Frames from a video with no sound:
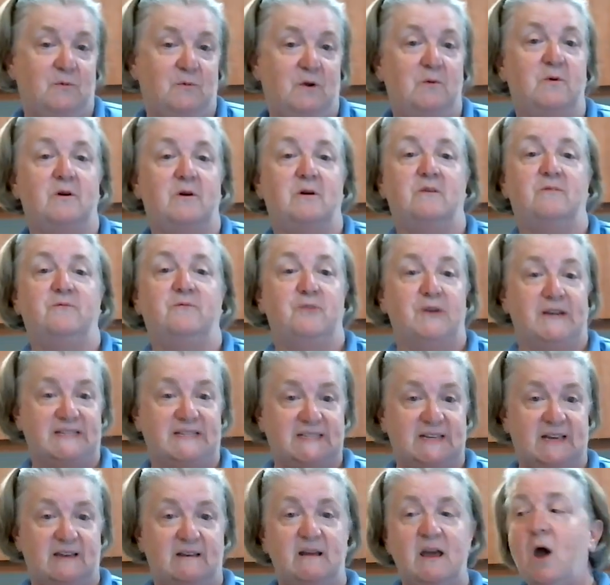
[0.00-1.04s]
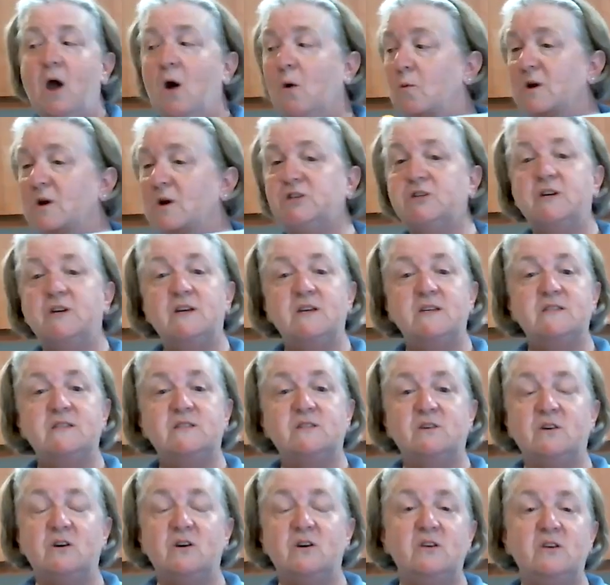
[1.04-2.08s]
We will freeze it, which is
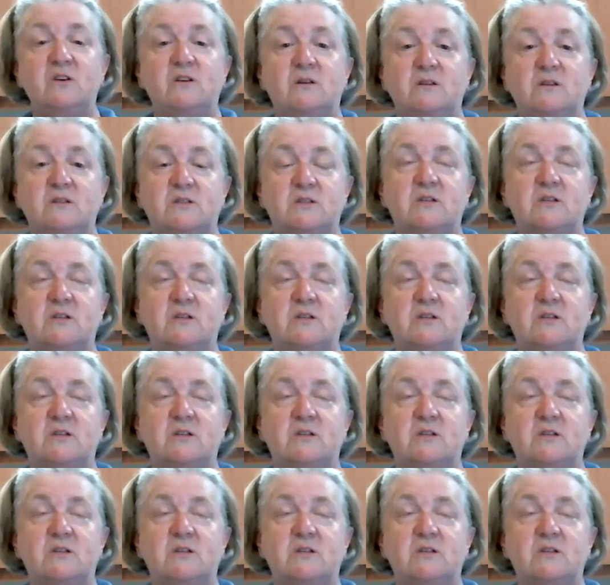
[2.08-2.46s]
good